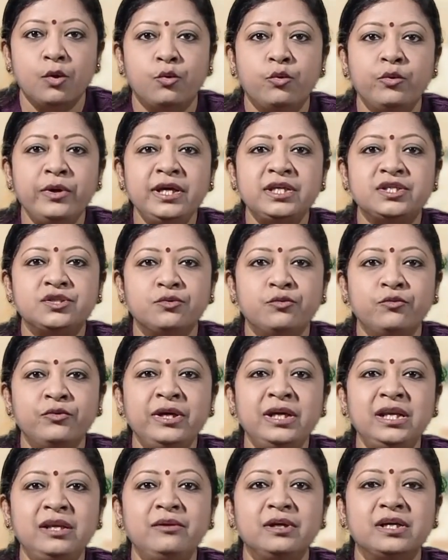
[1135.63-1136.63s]
which
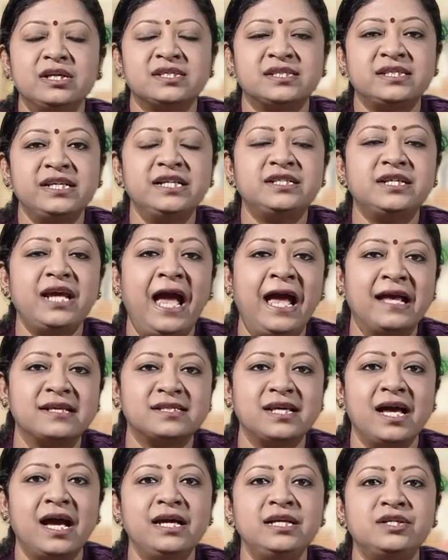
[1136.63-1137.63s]
will set
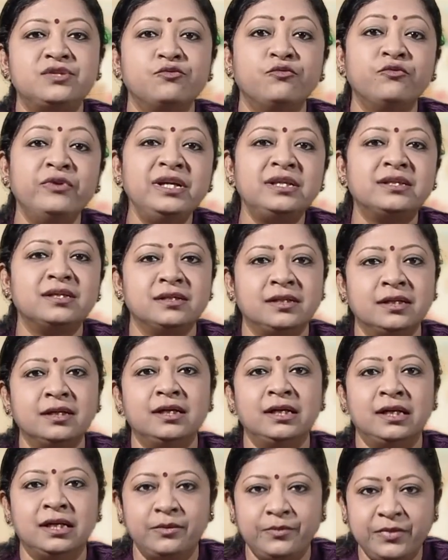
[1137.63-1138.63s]
aside with
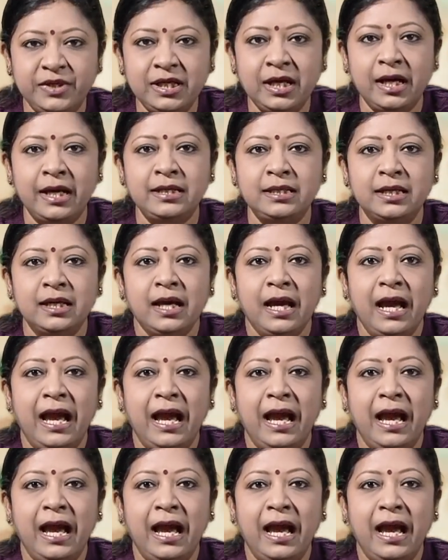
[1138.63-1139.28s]
the RBI,